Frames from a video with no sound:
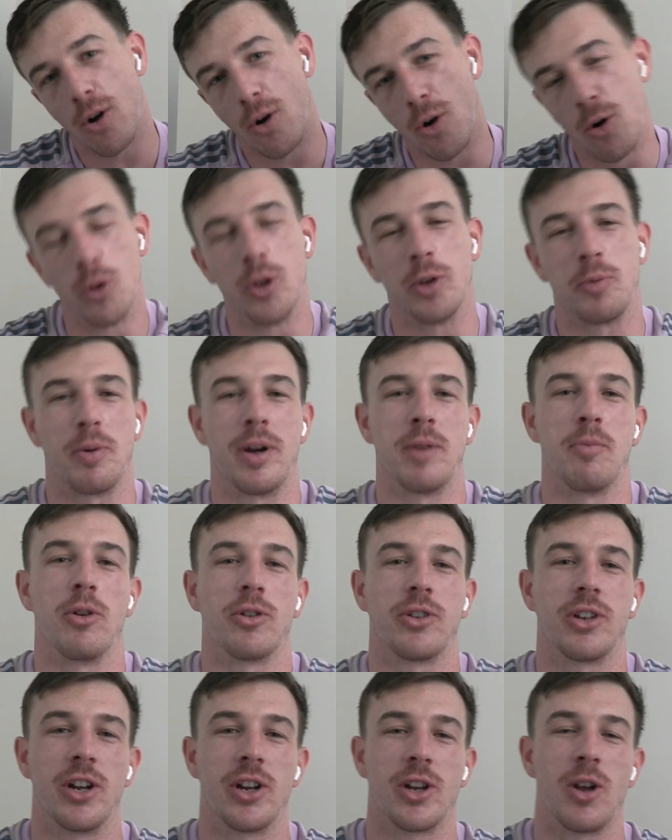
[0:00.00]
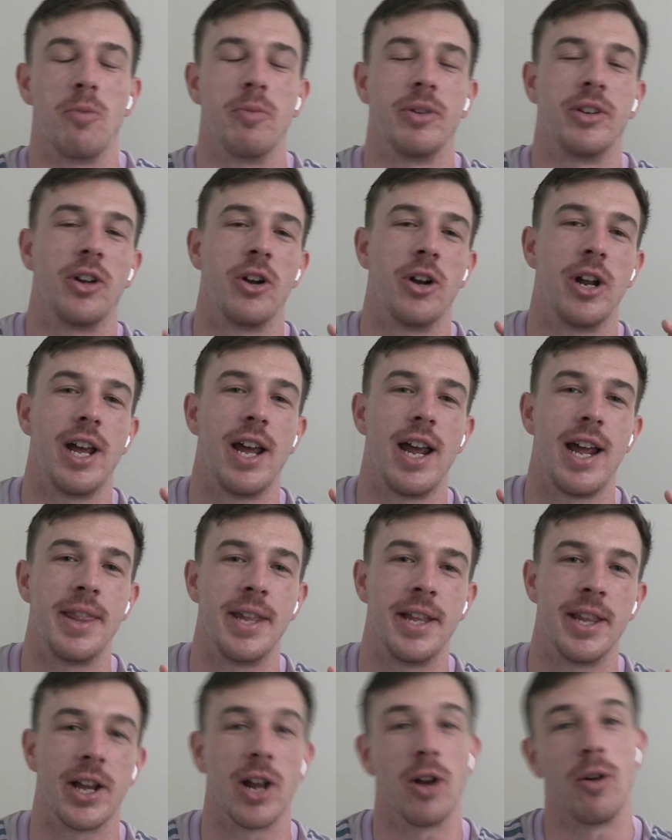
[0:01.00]
All the Springboks are going to comment on it, and
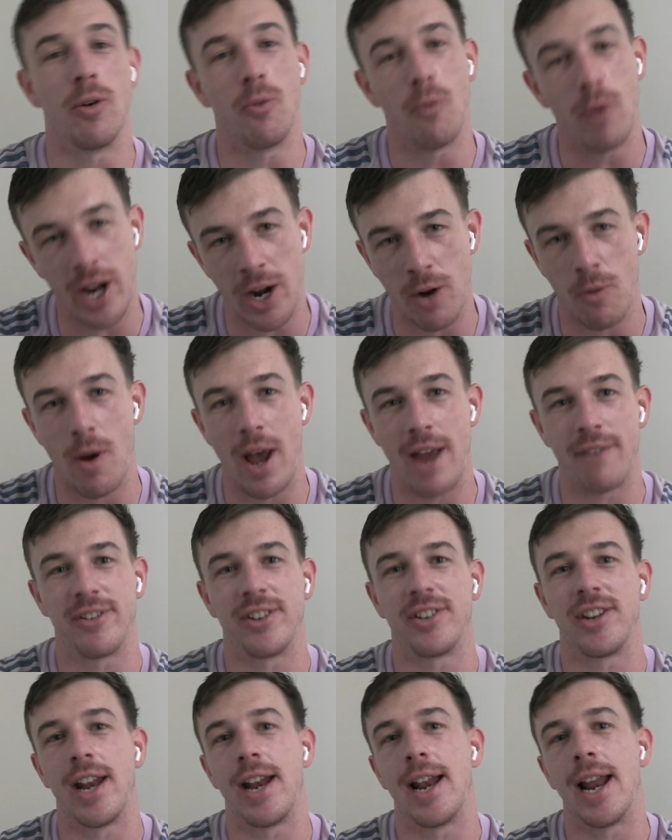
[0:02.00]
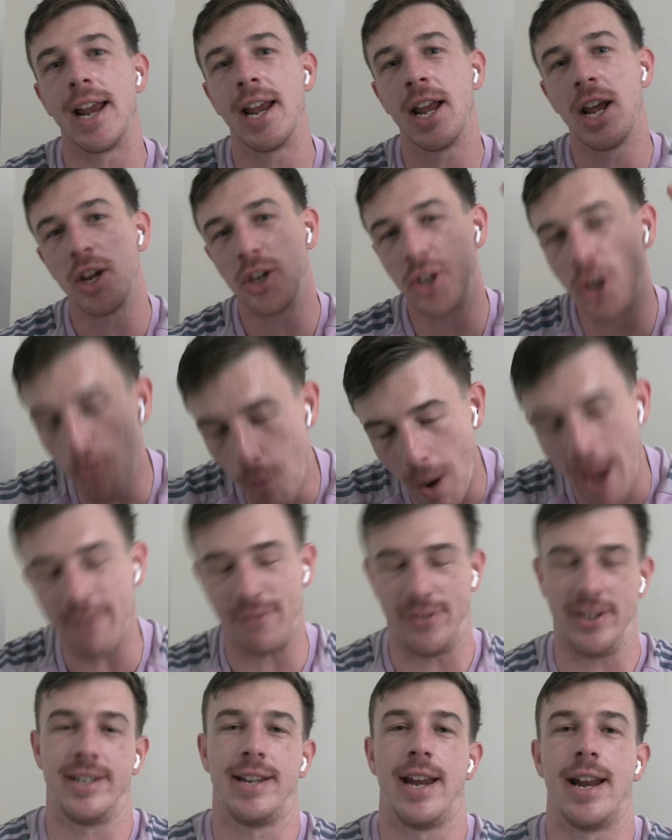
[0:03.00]
then they're going to go, we're going to wait for Saturday. You wait
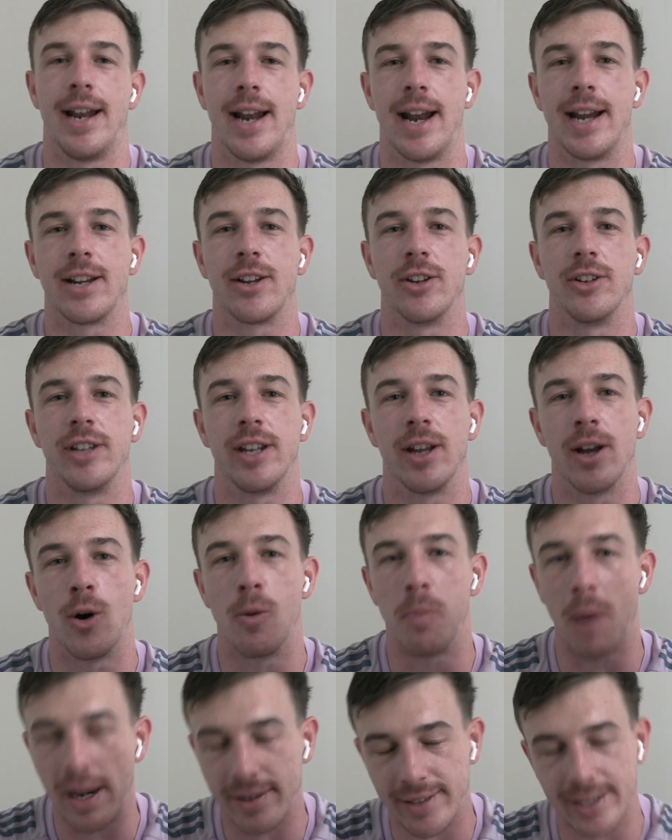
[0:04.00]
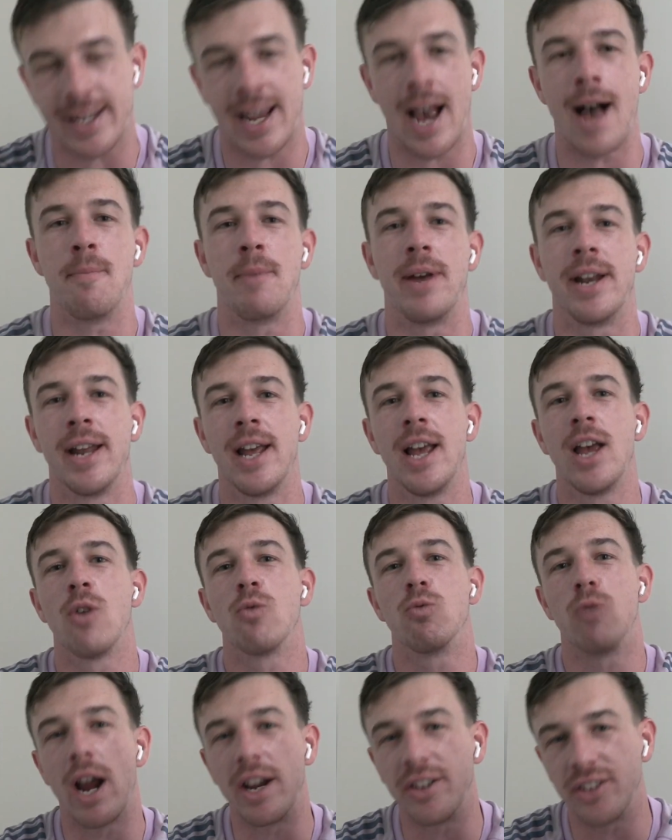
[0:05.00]
for Saturday, because the All Blacks are coming,
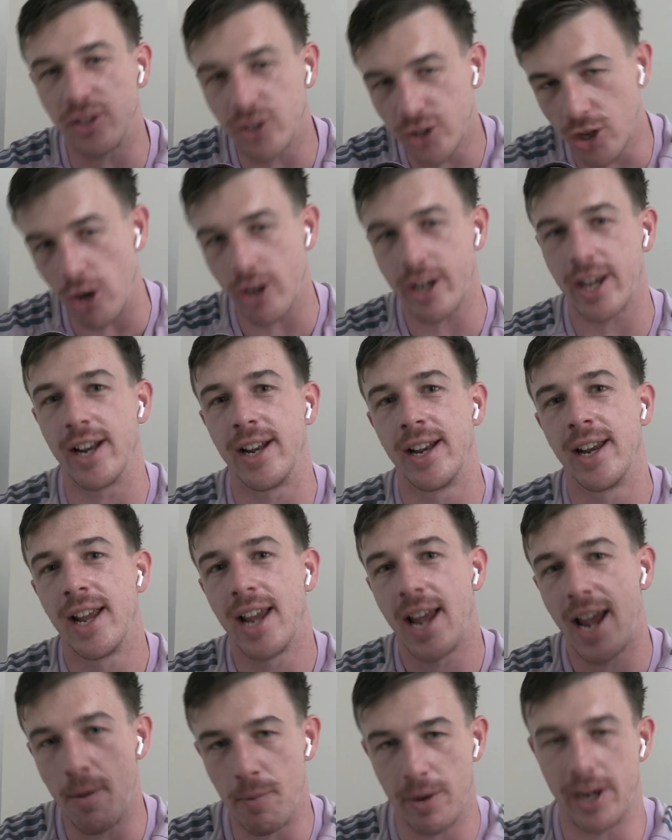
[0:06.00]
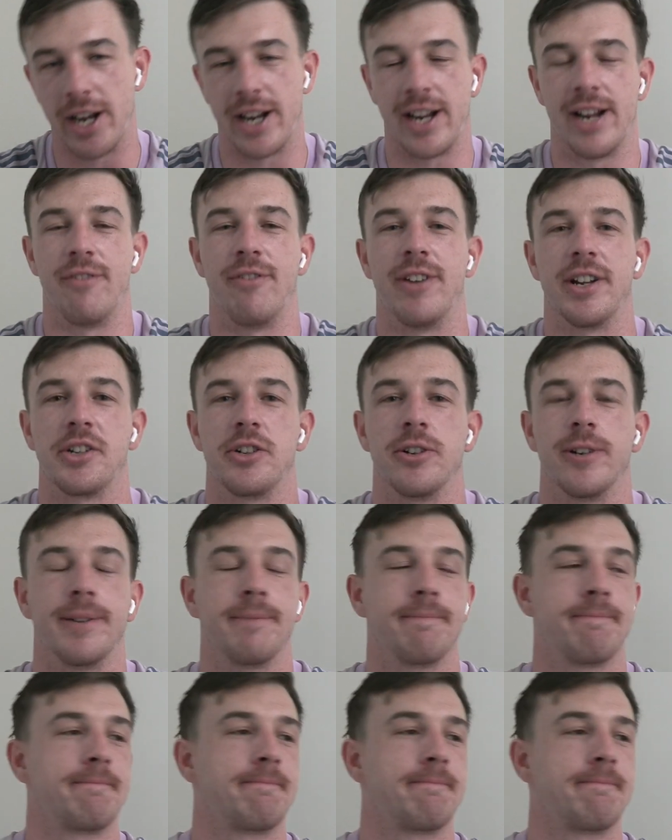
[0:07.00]
Razor's cooking, and we're going to get a victory.